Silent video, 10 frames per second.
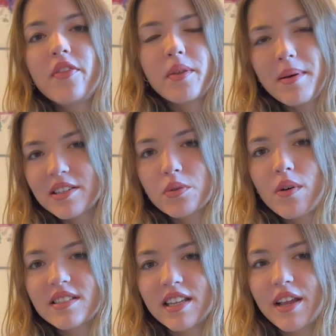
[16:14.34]
The best
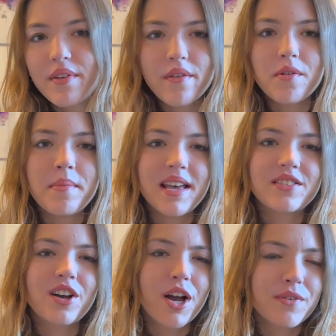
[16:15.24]
quants that I've ever
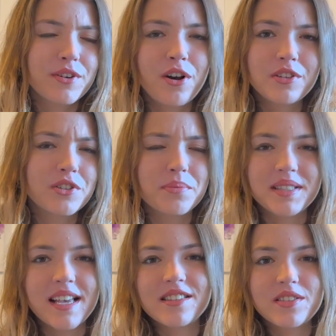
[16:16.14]
met are not
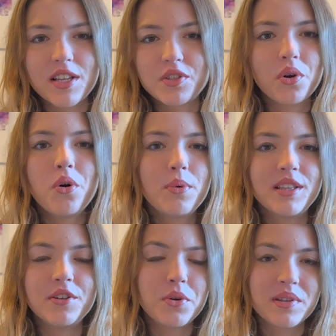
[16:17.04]
obsessed at all
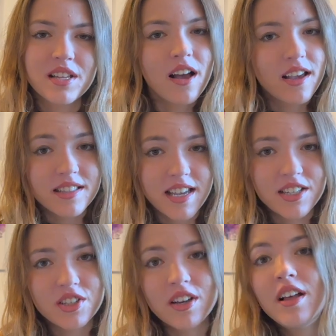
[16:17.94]
with the newest
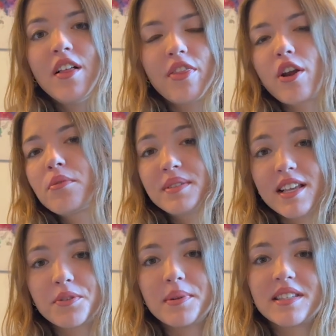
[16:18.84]
architecture, they are
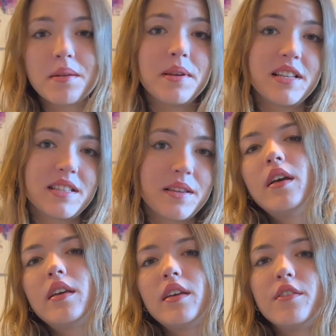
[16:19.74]
obsessed with stability.
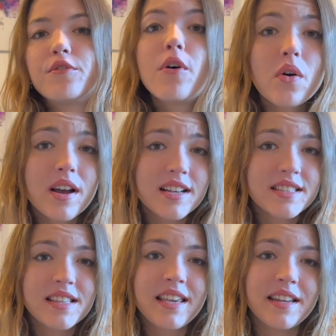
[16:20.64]
In
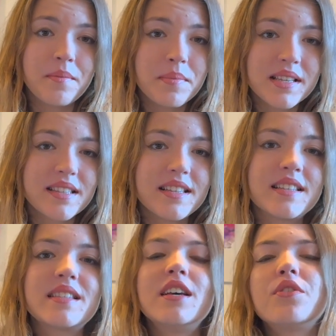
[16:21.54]
forecasting and in
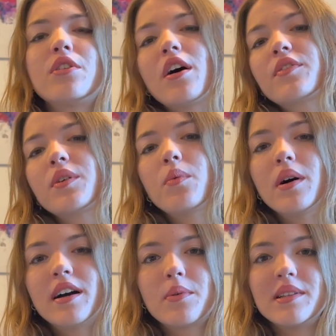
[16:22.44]
business, you'll often
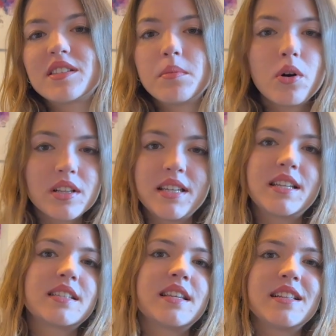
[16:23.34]
work with smaller
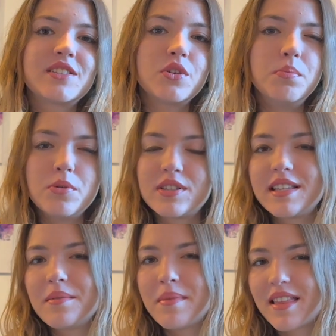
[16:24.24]
datasets, so
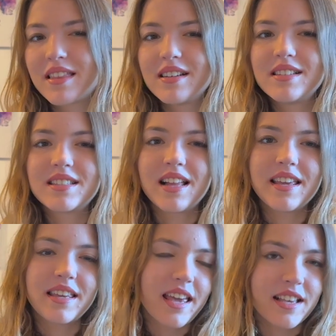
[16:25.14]
boosting methods
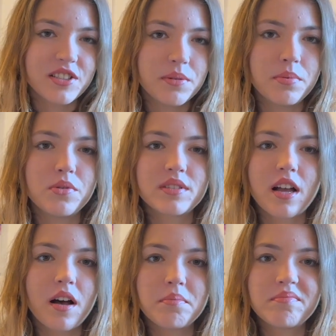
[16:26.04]
like XGBoost are